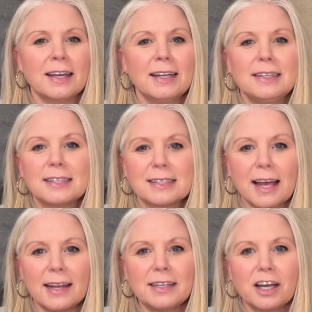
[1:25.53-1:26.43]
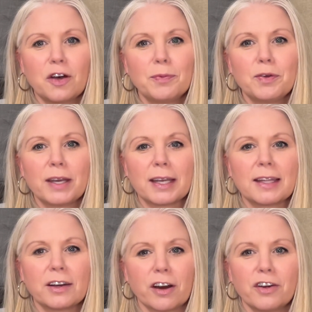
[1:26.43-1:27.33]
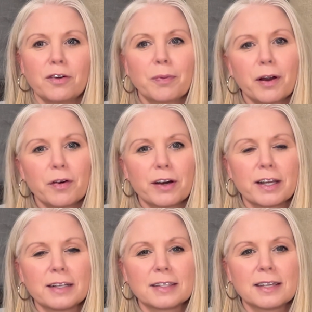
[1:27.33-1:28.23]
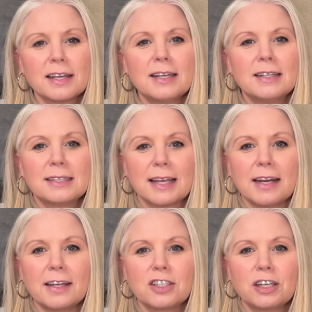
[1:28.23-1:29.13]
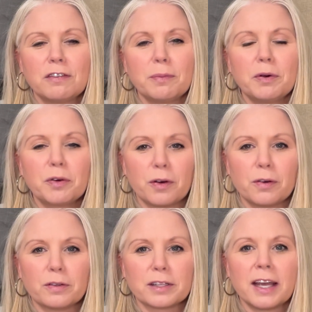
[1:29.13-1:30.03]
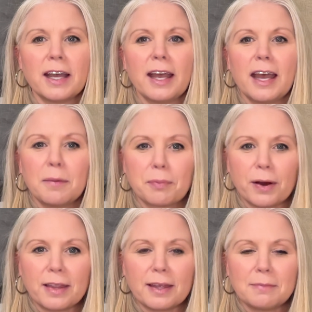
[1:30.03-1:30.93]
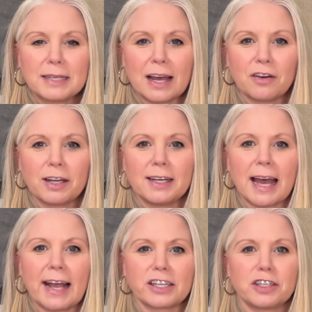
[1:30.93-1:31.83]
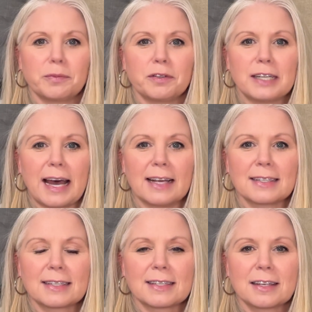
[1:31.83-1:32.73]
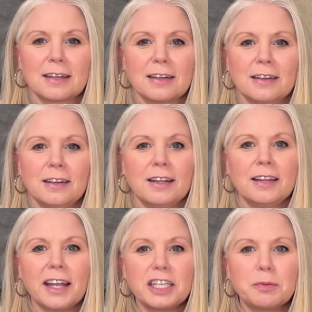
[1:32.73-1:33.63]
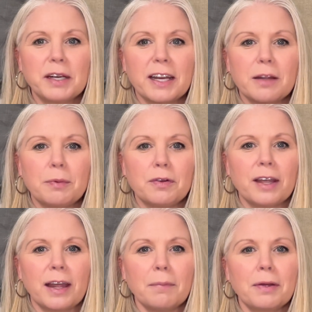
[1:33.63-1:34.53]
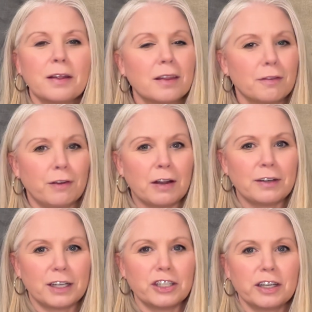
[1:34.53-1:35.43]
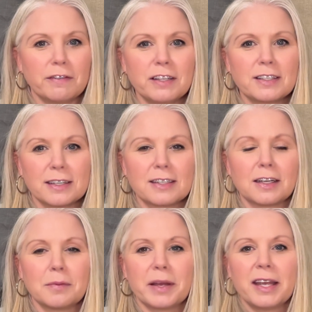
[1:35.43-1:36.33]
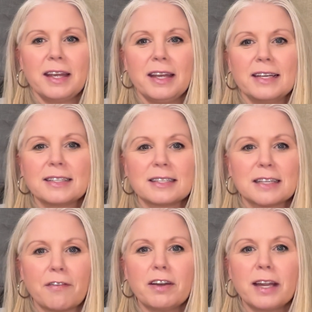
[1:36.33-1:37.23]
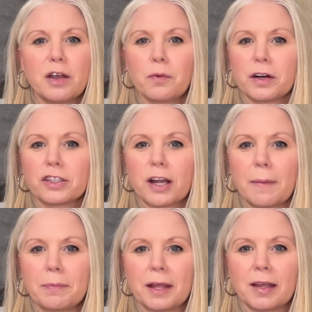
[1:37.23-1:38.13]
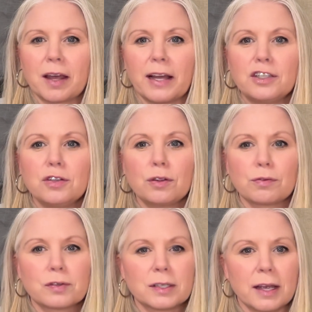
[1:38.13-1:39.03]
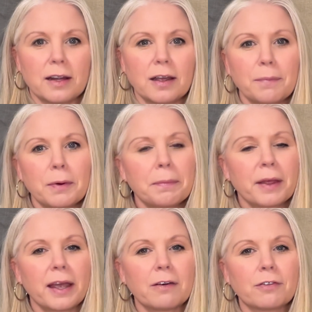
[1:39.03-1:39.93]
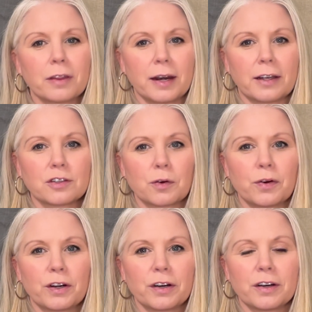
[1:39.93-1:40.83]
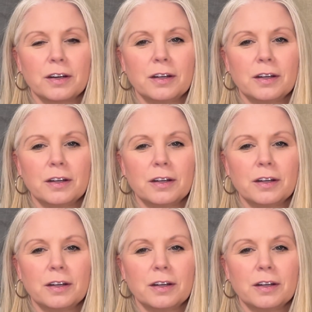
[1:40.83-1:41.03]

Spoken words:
designed to help you get clear on your priorities, set achievable goals, and break them down into actionable tasks. The HB90 Bootcamp, the foundation of this system, is a 7-day workshop that guides you through setting up your plan for the next quarter.